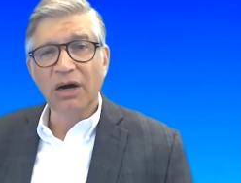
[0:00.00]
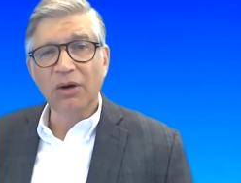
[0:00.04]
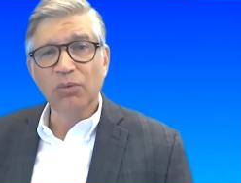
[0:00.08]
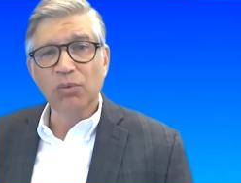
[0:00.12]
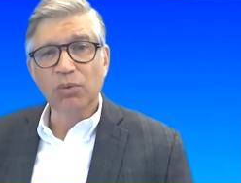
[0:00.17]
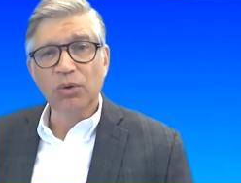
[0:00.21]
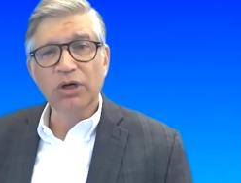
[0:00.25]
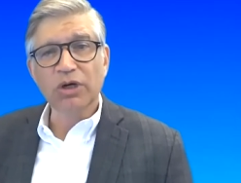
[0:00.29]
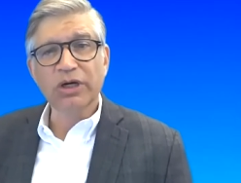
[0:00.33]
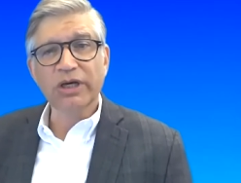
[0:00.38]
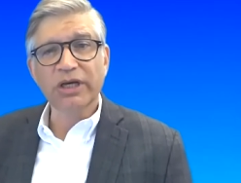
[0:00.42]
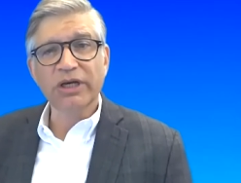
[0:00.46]

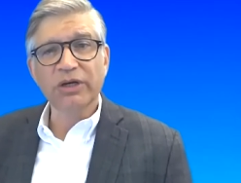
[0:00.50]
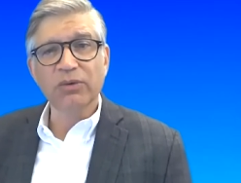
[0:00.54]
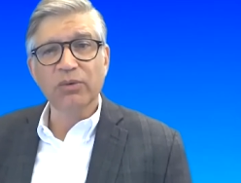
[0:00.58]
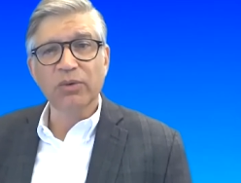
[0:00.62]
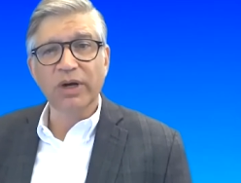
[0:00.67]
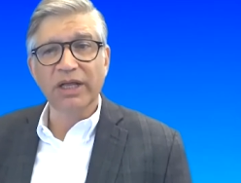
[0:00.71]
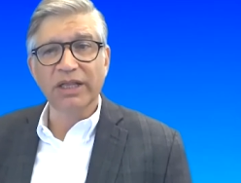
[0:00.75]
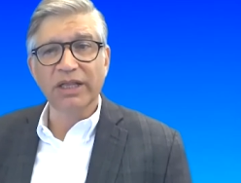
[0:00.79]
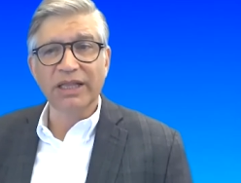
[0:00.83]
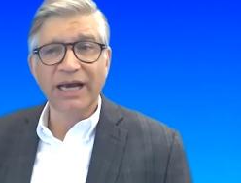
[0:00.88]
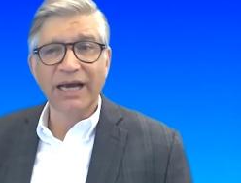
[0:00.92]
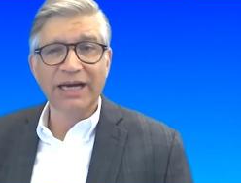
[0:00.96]
working
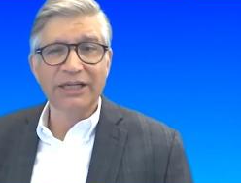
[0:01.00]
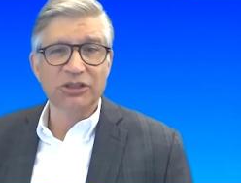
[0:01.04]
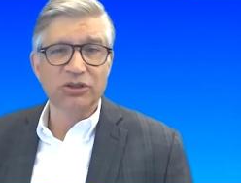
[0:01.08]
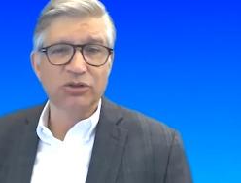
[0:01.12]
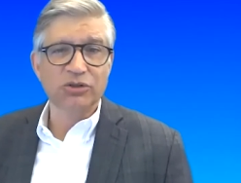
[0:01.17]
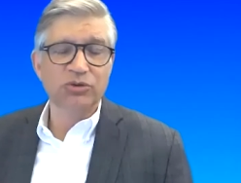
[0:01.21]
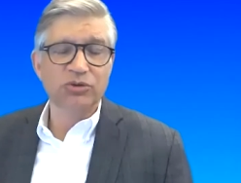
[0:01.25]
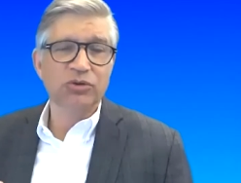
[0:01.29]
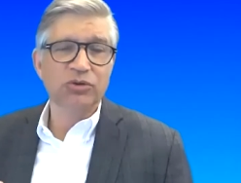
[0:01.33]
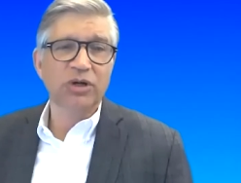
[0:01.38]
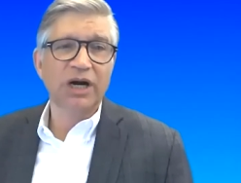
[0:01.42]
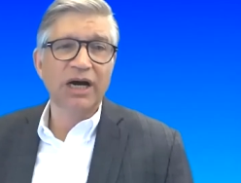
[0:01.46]
with as
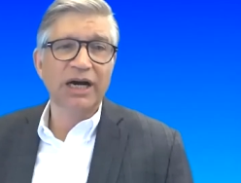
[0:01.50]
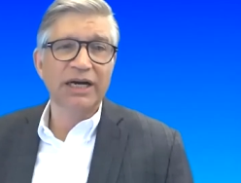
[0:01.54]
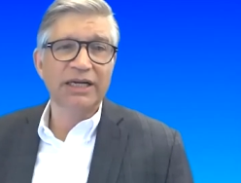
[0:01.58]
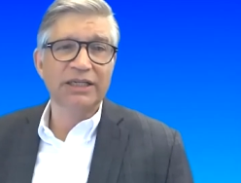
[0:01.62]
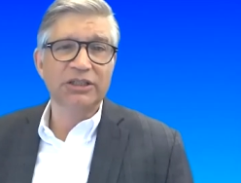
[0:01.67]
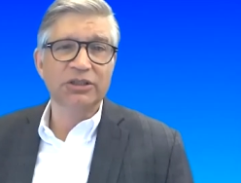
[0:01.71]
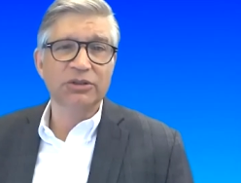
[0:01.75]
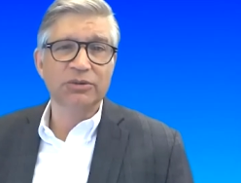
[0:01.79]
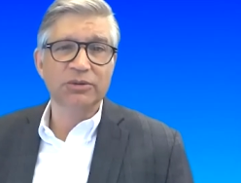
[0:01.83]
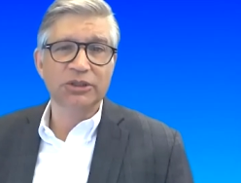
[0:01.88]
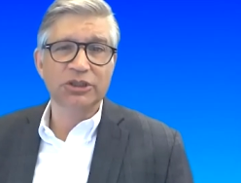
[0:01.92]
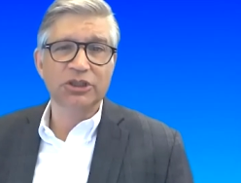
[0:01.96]
you try
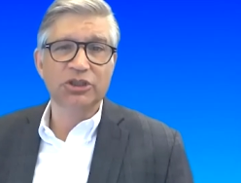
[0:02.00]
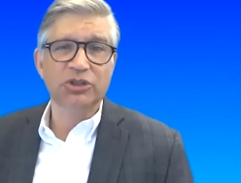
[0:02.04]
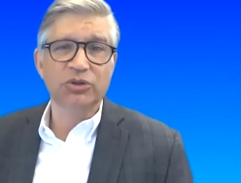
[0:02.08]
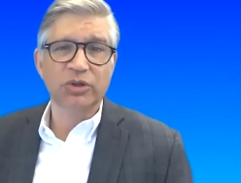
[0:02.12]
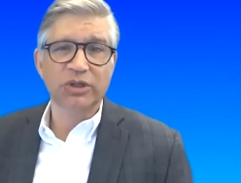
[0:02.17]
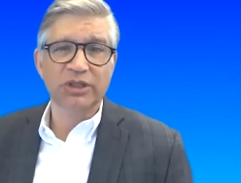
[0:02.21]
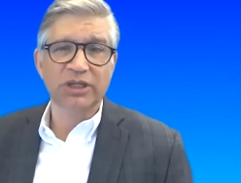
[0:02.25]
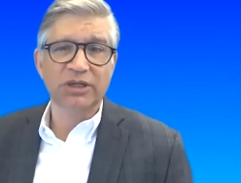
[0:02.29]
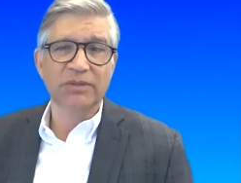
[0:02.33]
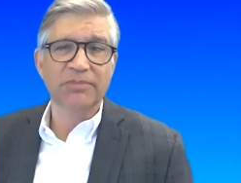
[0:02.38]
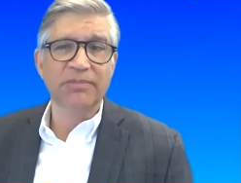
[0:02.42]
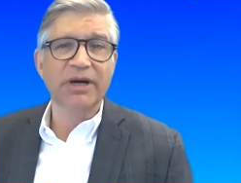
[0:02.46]
to
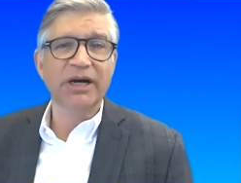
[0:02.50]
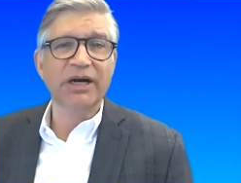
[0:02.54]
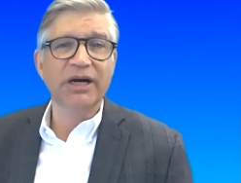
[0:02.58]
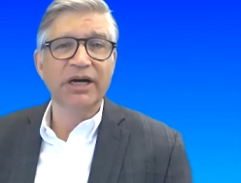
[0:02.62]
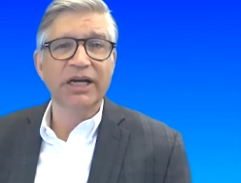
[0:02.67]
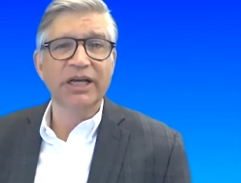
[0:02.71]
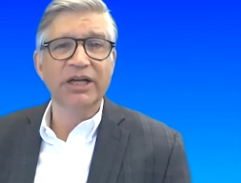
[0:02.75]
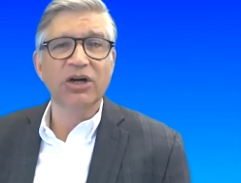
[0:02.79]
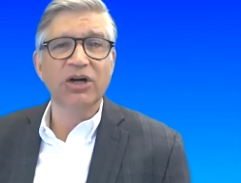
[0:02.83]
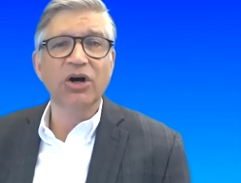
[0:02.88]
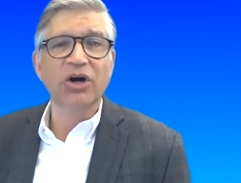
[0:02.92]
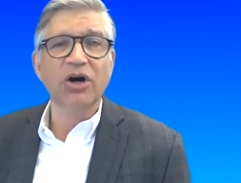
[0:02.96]
ensure that
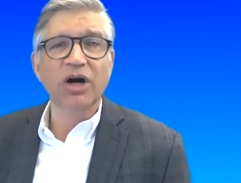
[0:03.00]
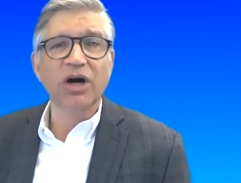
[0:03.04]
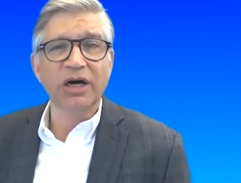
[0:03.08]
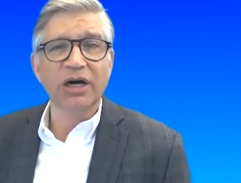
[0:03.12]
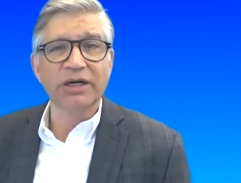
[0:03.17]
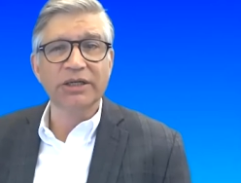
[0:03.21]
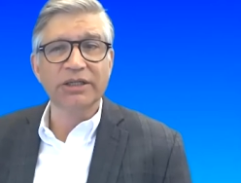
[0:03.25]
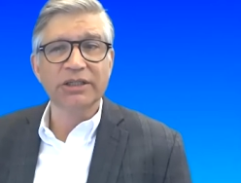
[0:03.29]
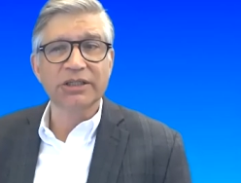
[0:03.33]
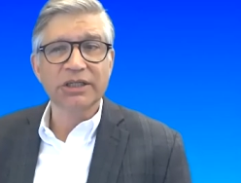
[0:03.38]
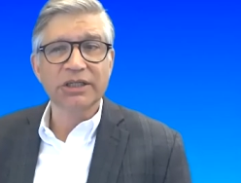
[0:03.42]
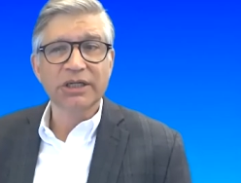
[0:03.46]
American
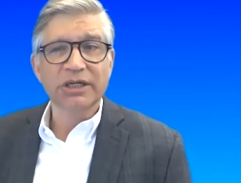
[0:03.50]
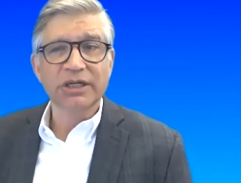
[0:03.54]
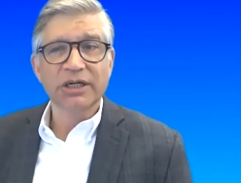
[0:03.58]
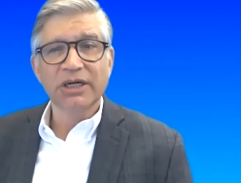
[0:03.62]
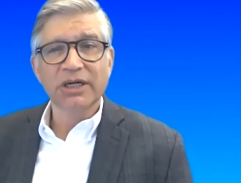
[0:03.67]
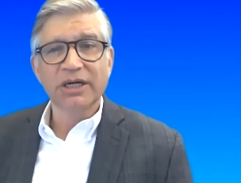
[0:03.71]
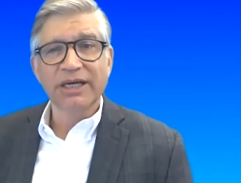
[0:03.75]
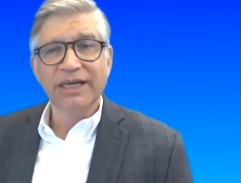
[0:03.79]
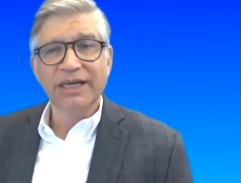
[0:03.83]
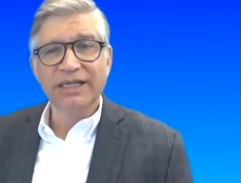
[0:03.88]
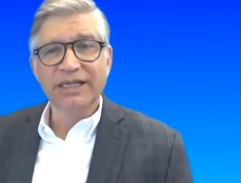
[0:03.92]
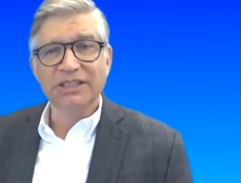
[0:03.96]
art
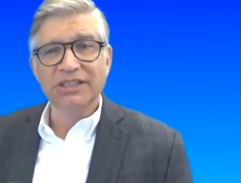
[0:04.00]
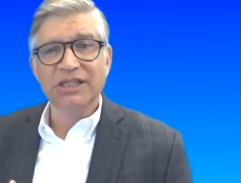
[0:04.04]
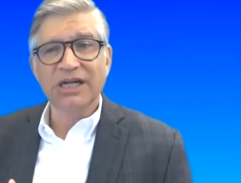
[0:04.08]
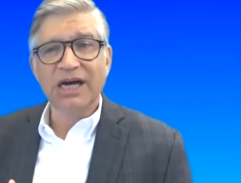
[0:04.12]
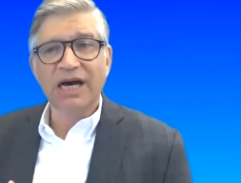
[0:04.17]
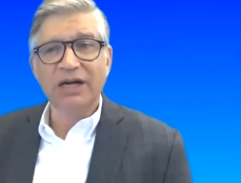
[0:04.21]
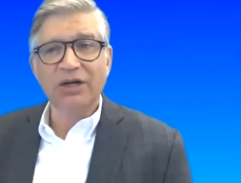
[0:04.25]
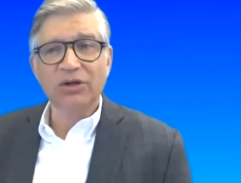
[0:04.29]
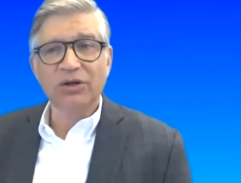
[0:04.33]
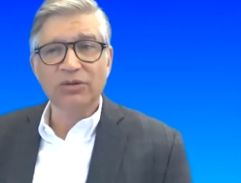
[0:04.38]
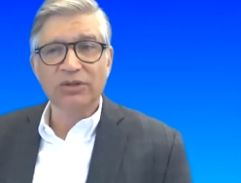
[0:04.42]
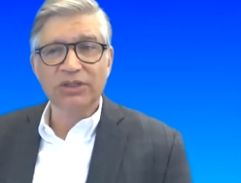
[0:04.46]
is
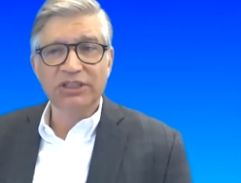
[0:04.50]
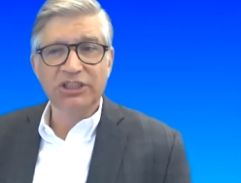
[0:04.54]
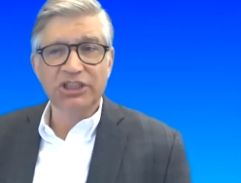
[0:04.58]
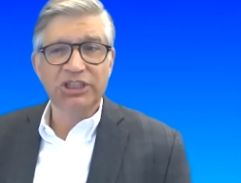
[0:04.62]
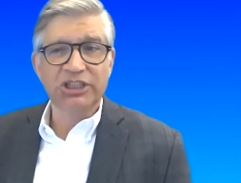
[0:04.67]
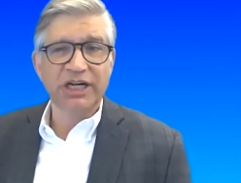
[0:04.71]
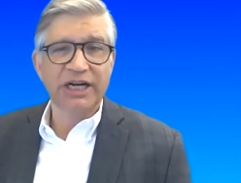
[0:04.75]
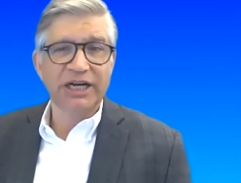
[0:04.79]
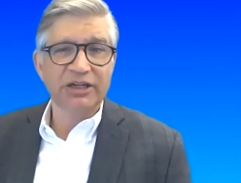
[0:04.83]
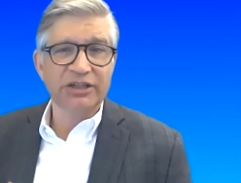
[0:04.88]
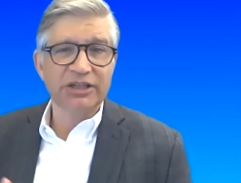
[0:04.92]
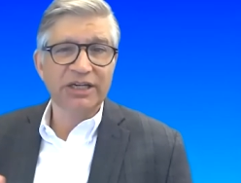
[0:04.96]
not only
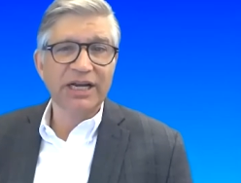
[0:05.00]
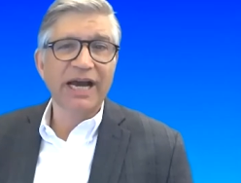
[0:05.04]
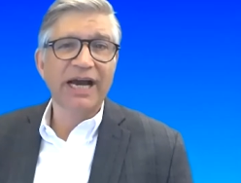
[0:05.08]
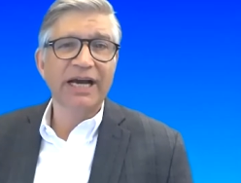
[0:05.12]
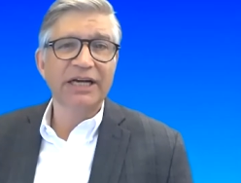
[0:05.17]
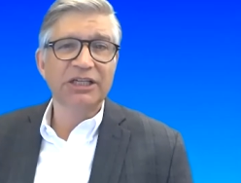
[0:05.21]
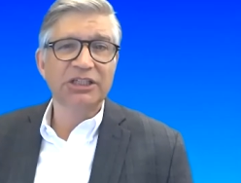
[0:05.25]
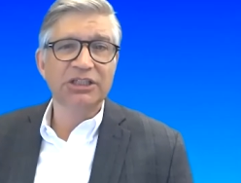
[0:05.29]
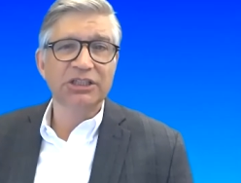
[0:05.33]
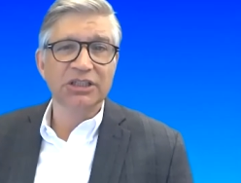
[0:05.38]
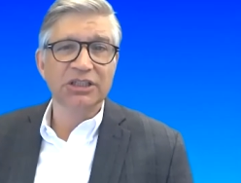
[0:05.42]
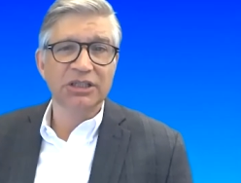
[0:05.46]
shared
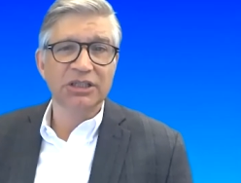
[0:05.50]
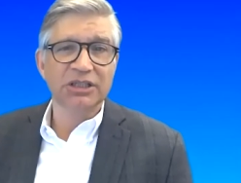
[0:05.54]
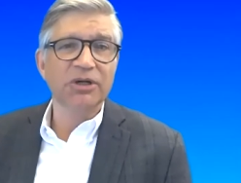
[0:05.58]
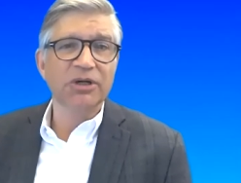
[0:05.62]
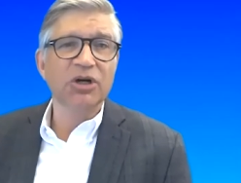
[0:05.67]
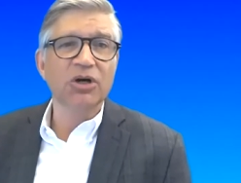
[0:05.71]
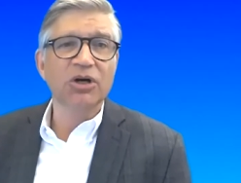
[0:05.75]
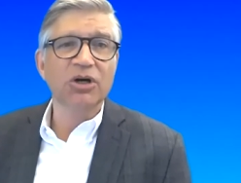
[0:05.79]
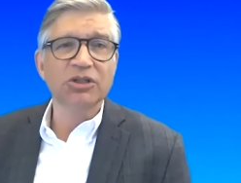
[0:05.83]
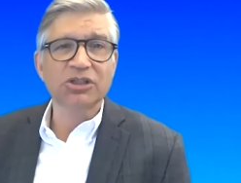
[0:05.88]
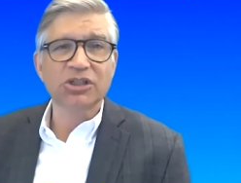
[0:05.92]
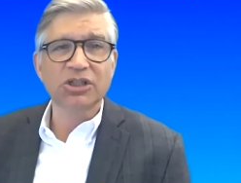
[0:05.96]
nationally, but
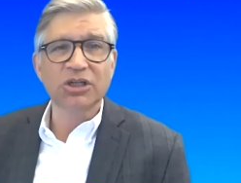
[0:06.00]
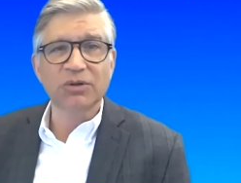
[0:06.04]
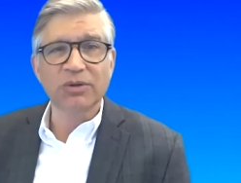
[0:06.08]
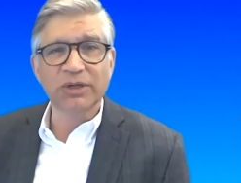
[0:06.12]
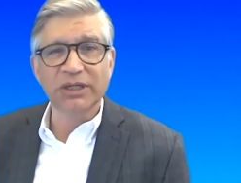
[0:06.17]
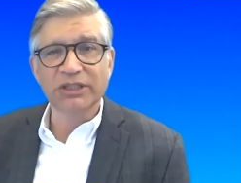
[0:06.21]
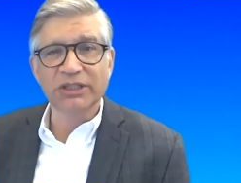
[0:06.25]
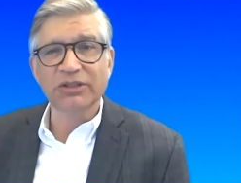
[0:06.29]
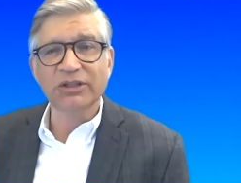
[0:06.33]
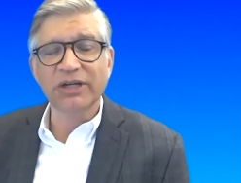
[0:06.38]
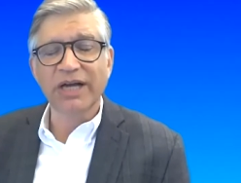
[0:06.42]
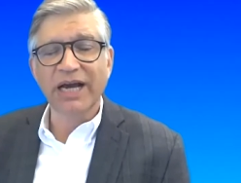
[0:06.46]
also
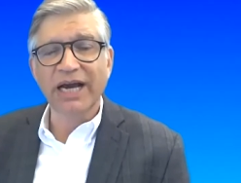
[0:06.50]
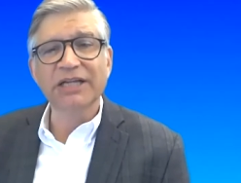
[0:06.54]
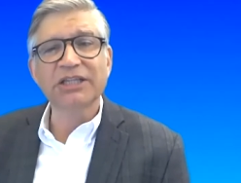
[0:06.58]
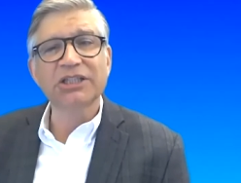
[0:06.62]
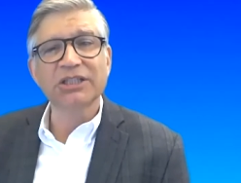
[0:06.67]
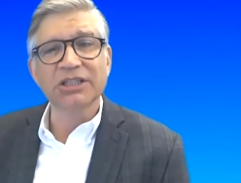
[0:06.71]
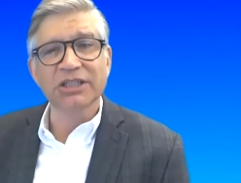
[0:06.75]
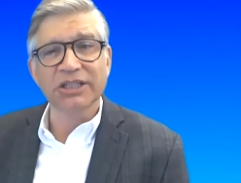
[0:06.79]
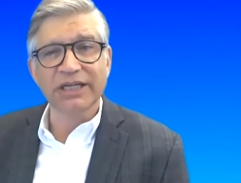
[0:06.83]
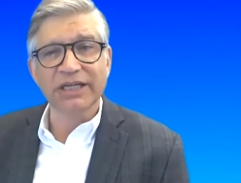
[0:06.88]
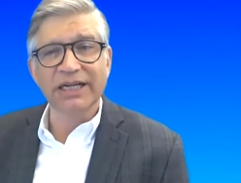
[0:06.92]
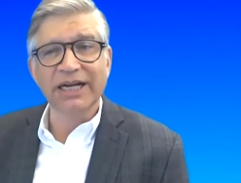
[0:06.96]

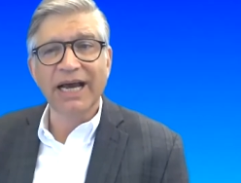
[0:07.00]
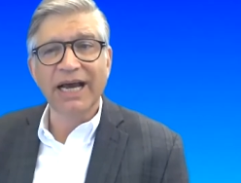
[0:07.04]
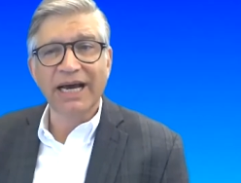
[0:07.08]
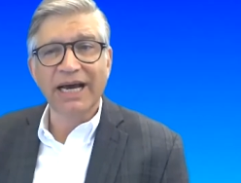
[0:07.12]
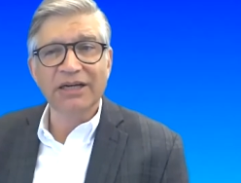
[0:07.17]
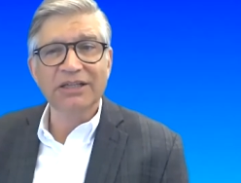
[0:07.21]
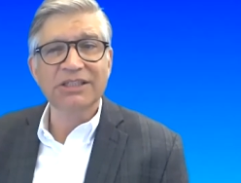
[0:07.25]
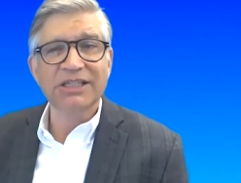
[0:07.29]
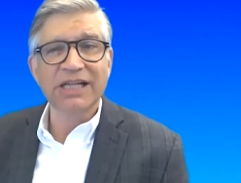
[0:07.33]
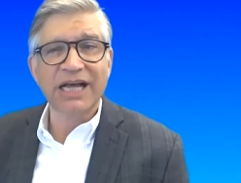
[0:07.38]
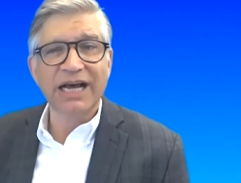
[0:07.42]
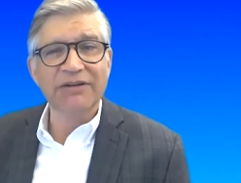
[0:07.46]
internationally? And how
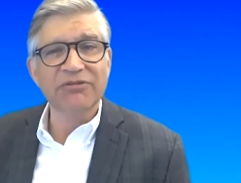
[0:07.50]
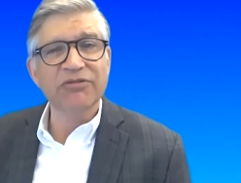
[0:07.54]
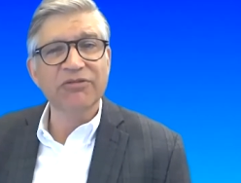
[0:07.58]
does that